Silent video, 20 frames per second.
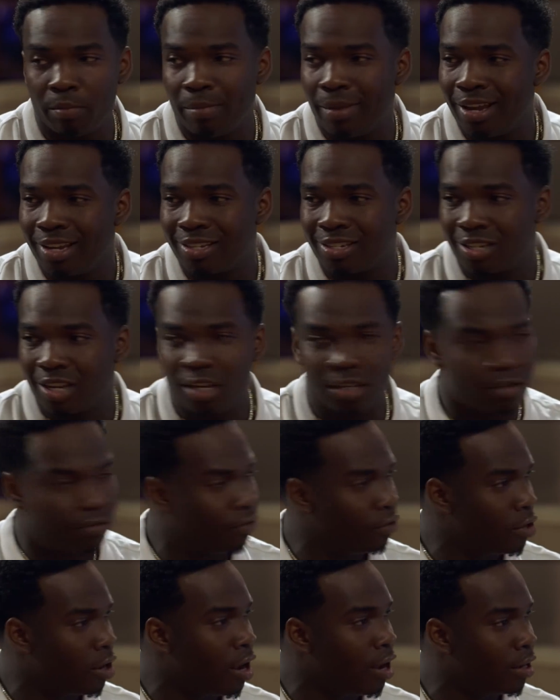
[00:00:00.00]
makes sense
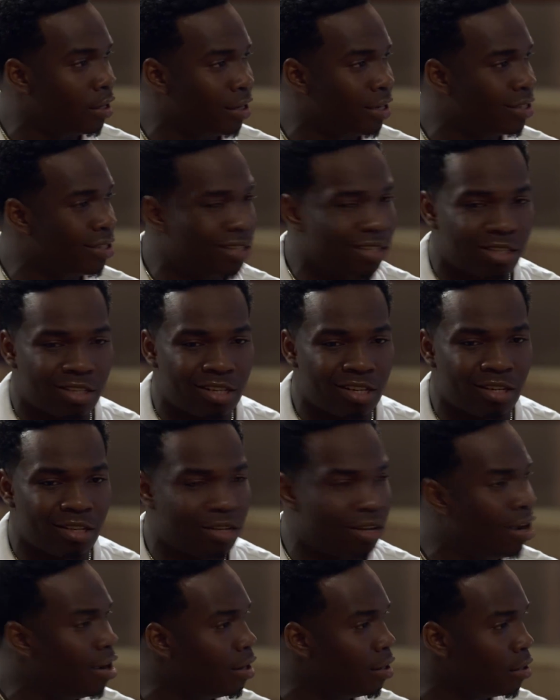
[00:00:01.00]
for y'all to get this.
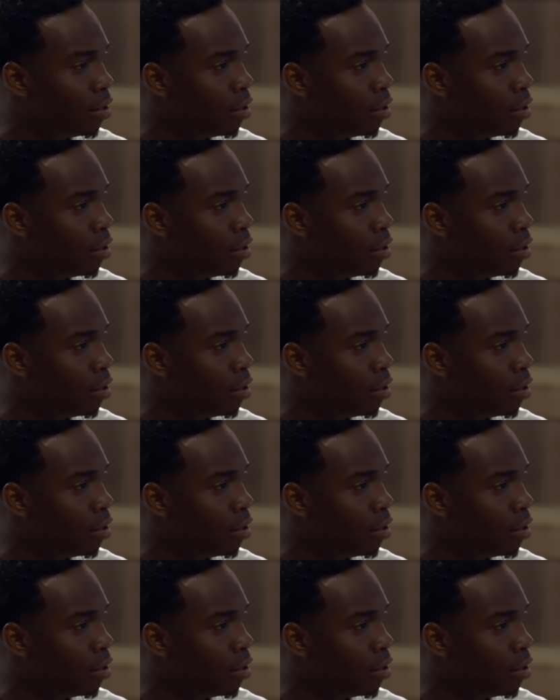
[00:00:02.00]
Why